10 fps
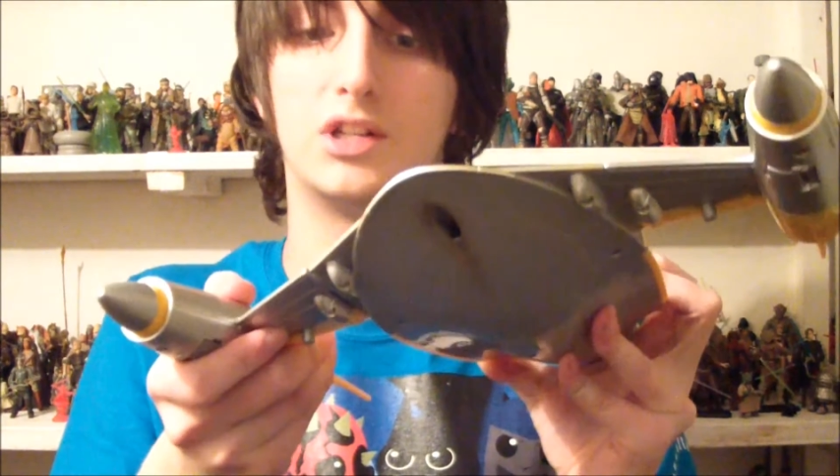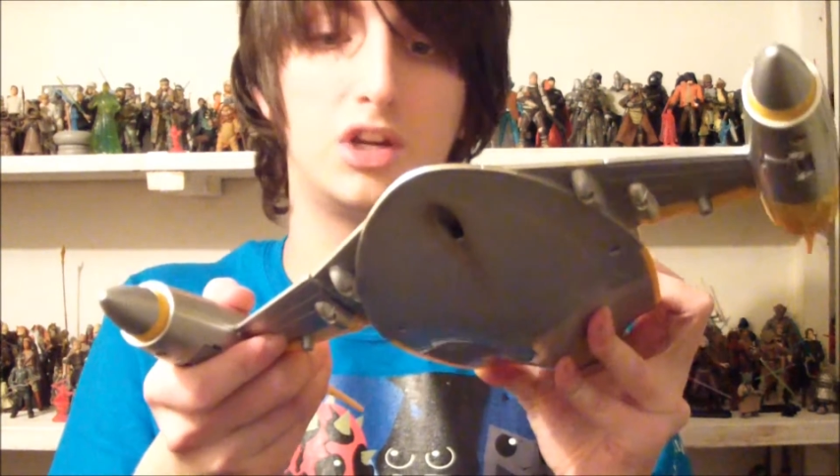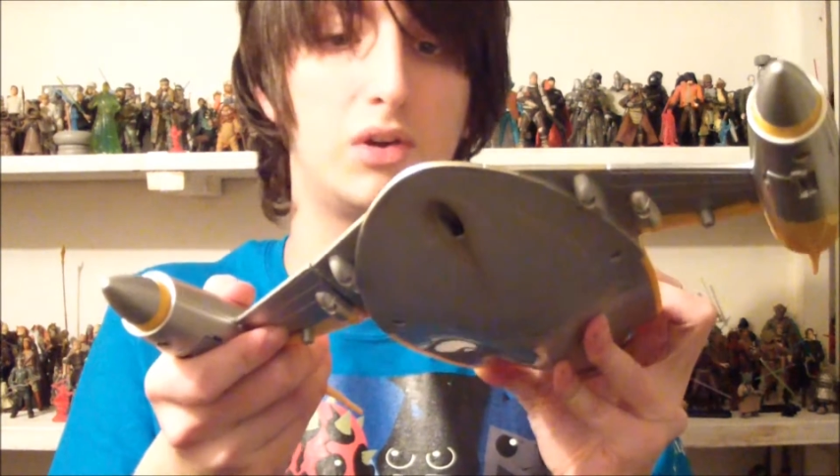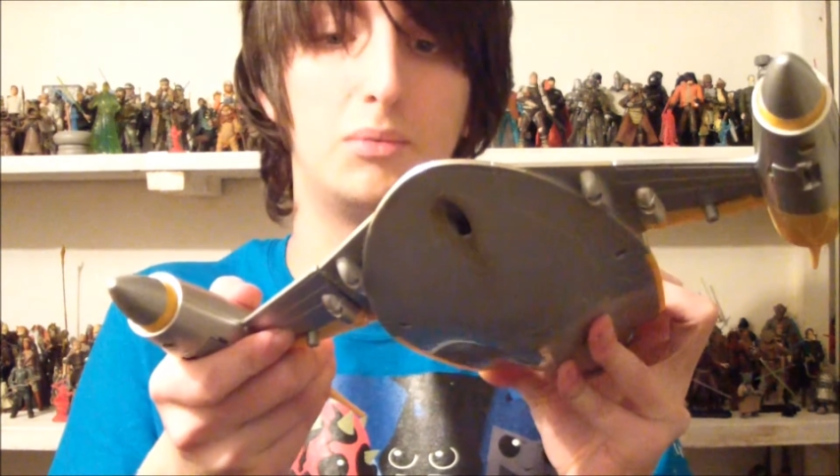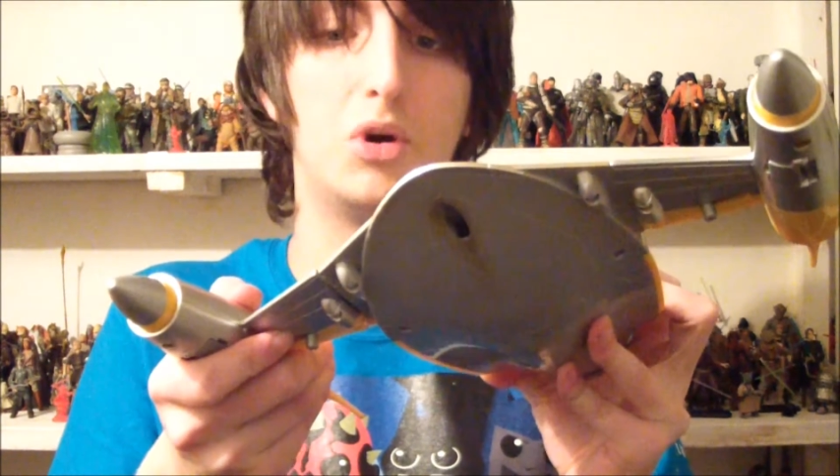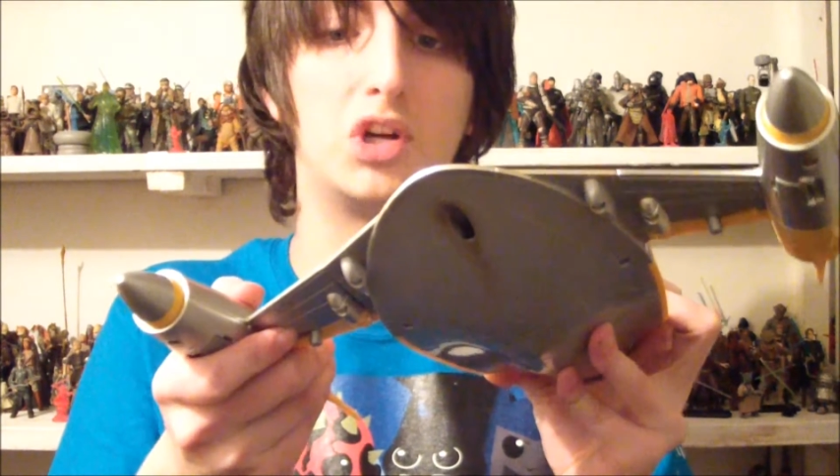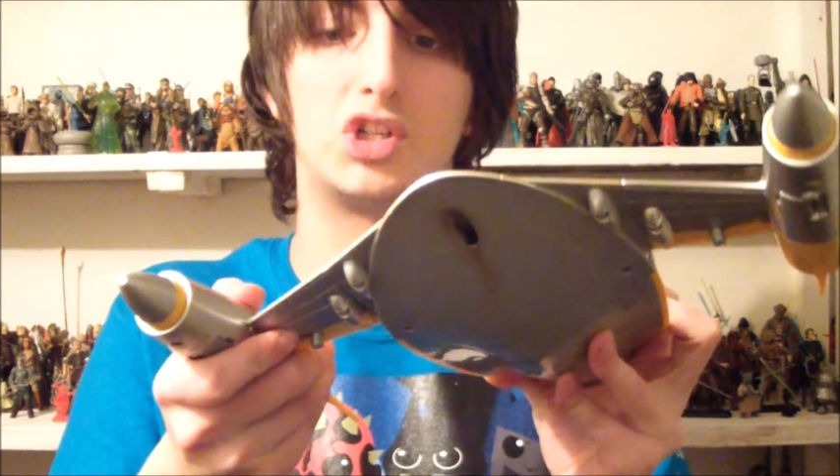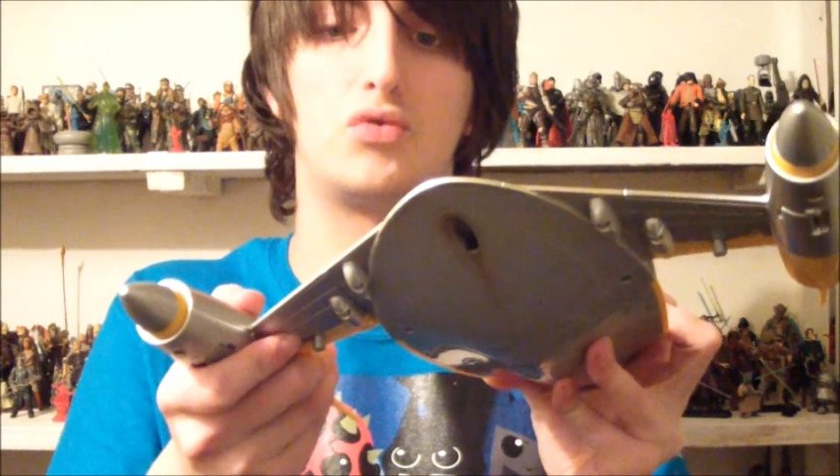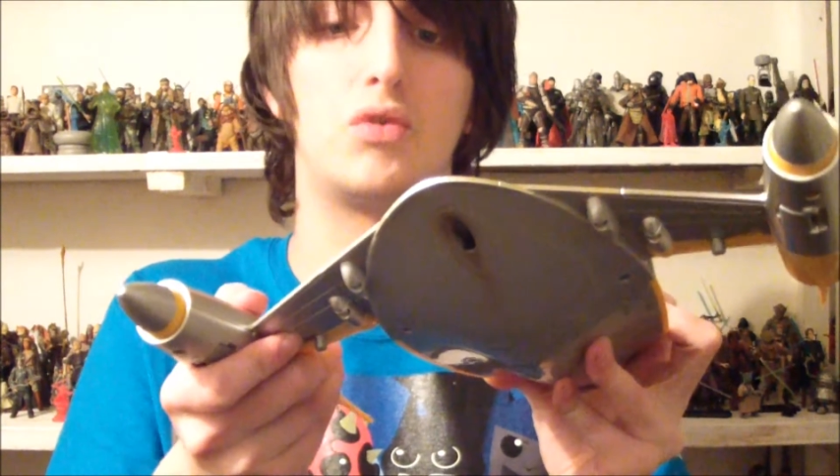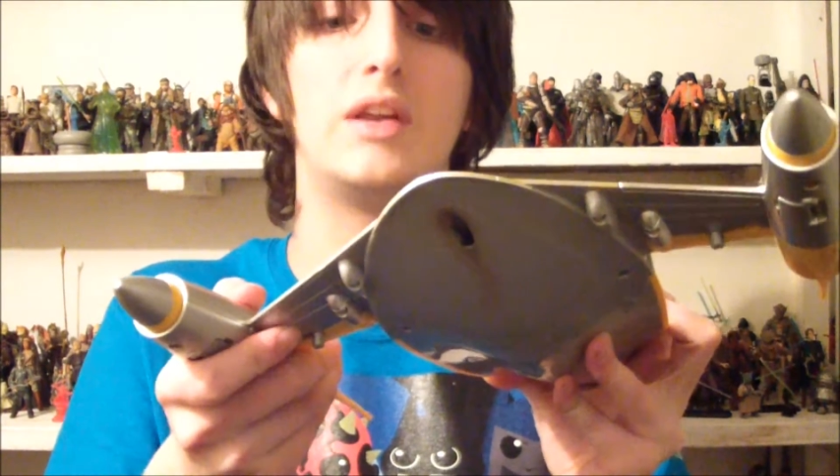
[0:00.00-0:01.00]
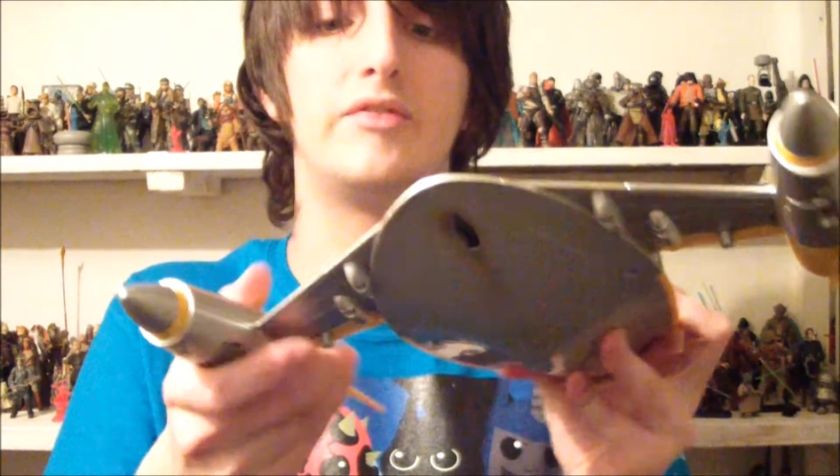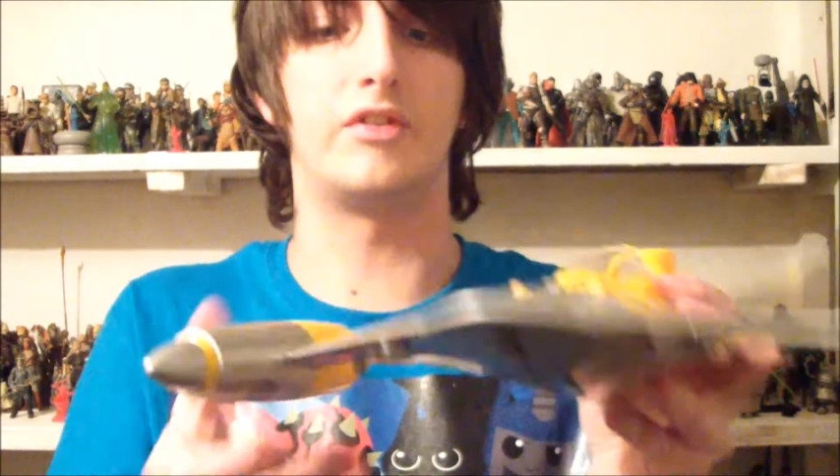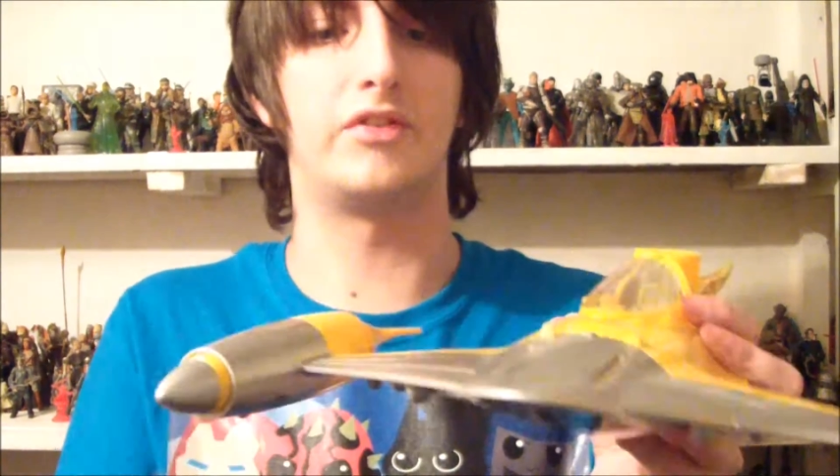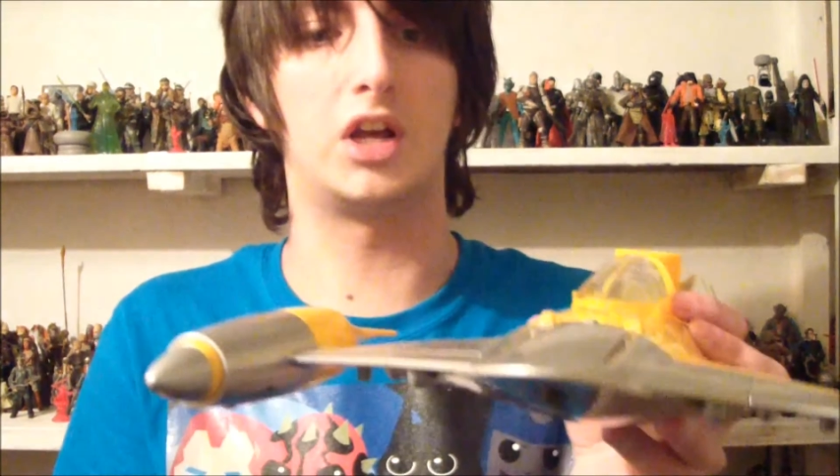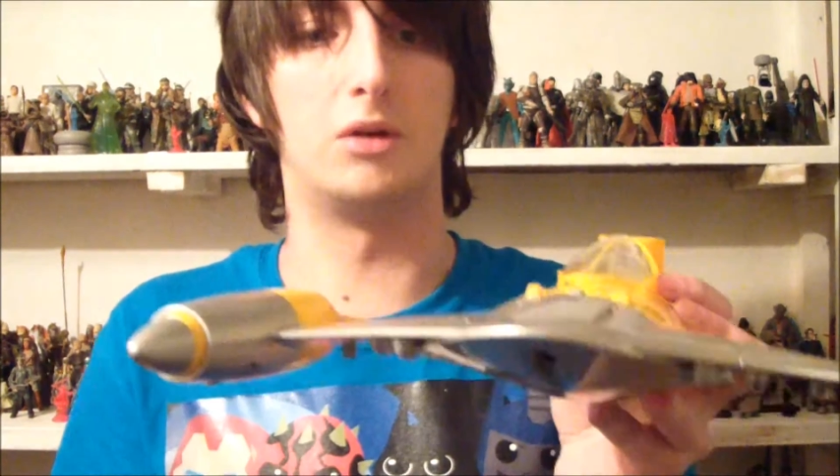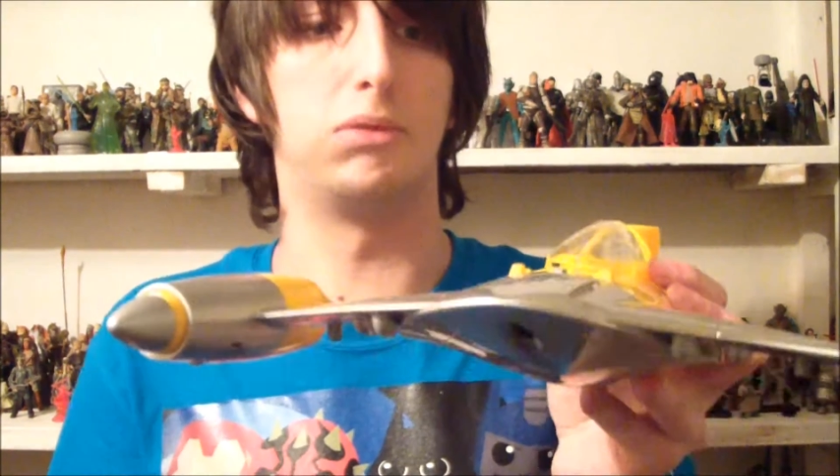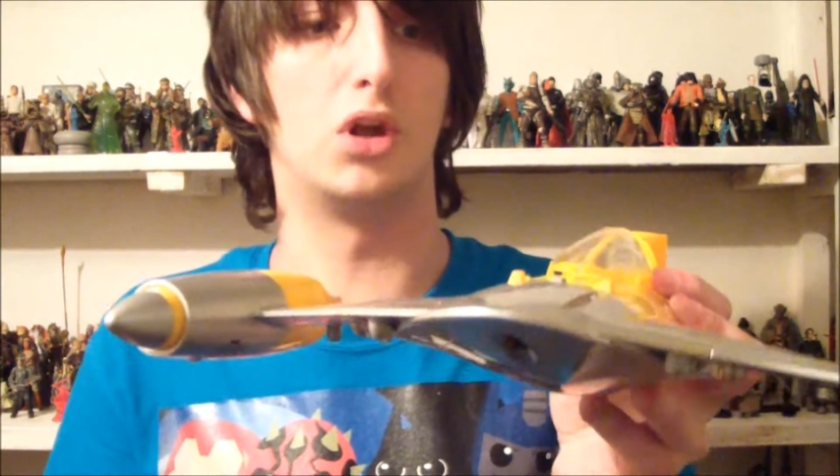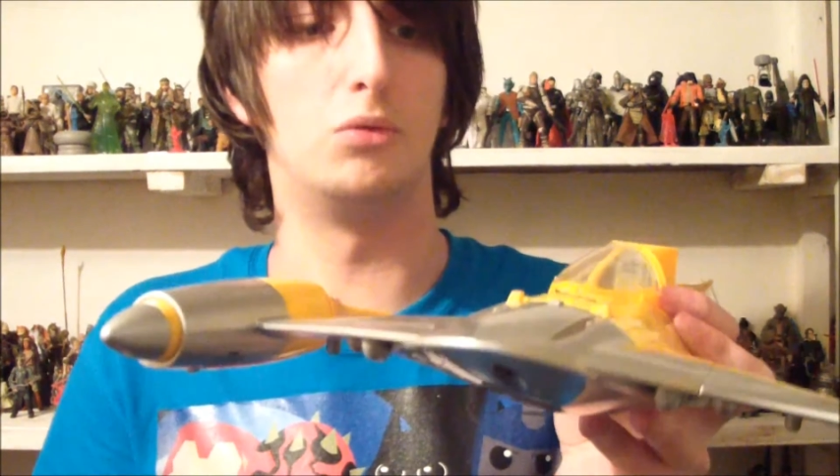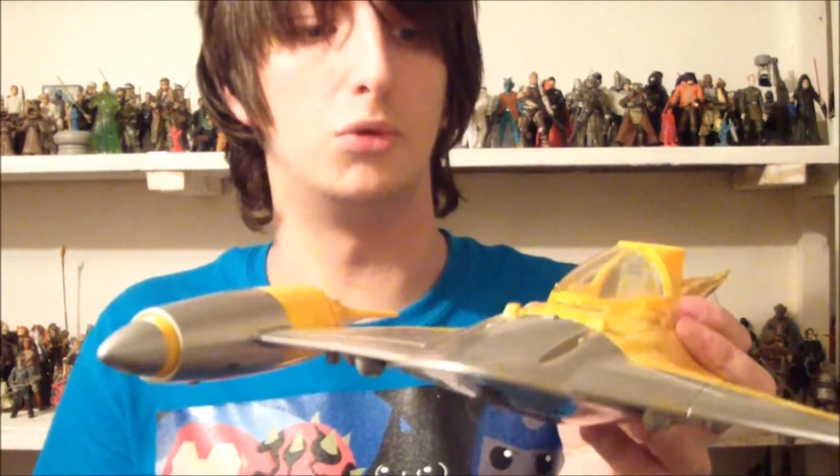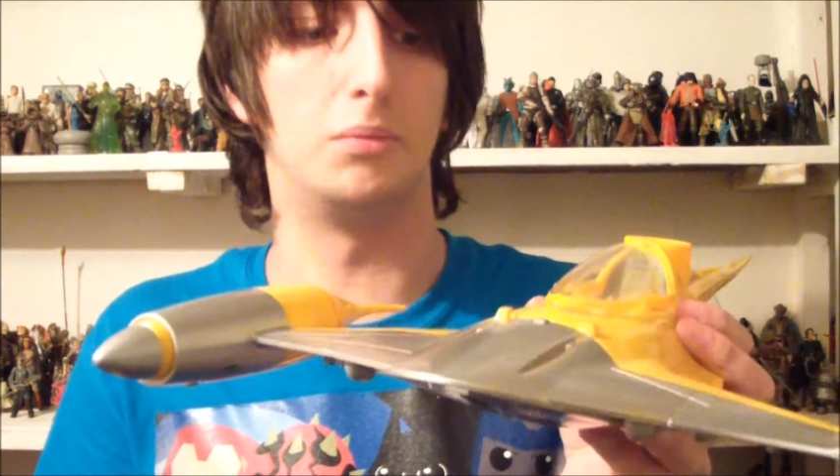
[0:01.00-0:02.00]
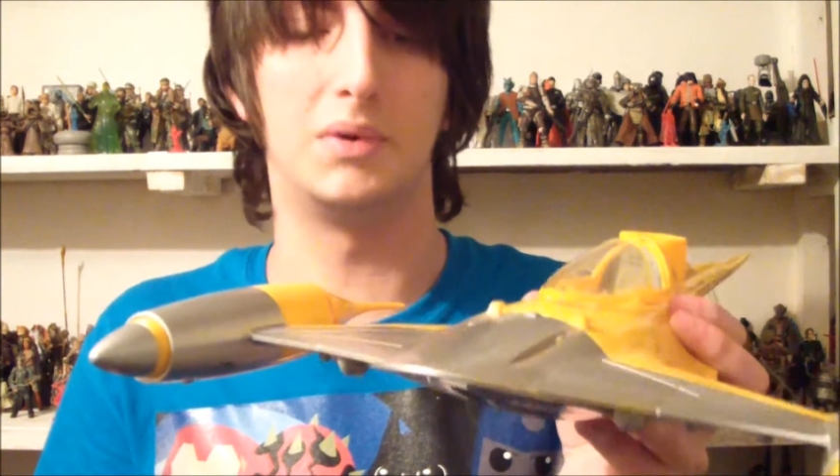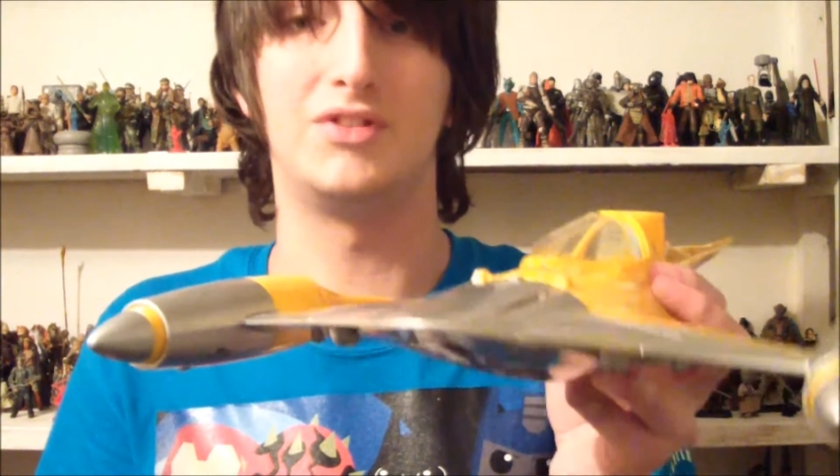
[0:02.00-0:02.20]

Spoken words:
But don't get me wrong, it's great for if you're going to blow them up.